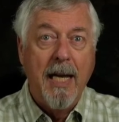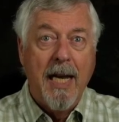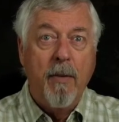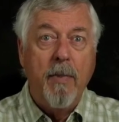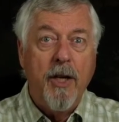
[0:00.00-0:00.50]

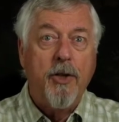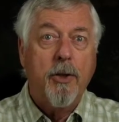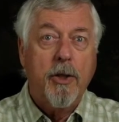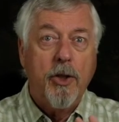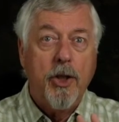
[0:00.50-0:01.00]
It means you
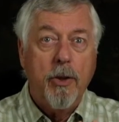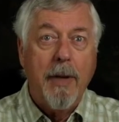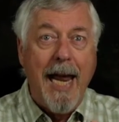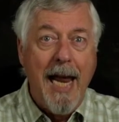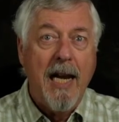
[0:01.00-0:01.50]
can shoot
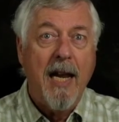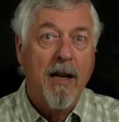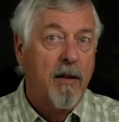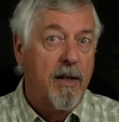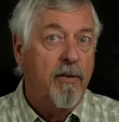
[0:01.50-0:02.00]

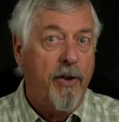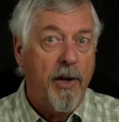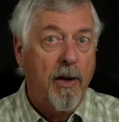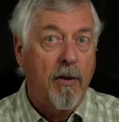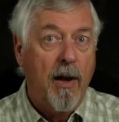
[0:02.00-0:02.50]
handheld in
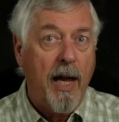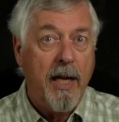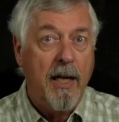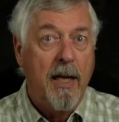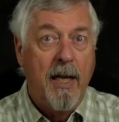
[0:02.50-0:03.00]
very low
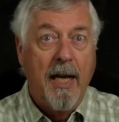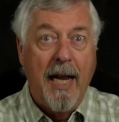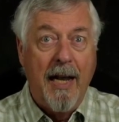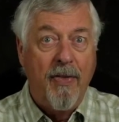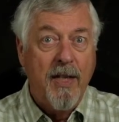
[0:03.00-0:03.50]
light,
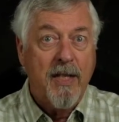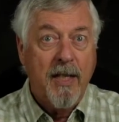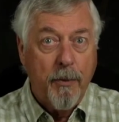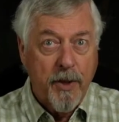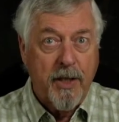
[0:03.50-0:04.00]
and this
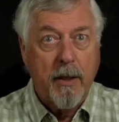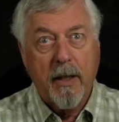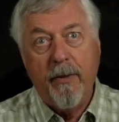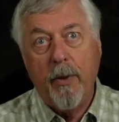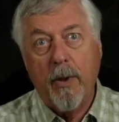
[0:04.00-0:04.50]
thing will still
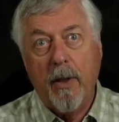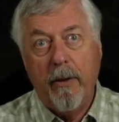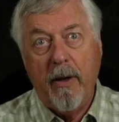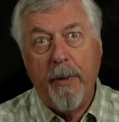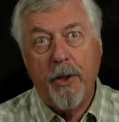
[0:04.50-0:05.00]
give you a clear
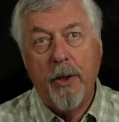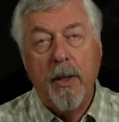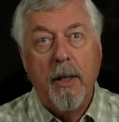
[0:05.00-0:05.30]
image.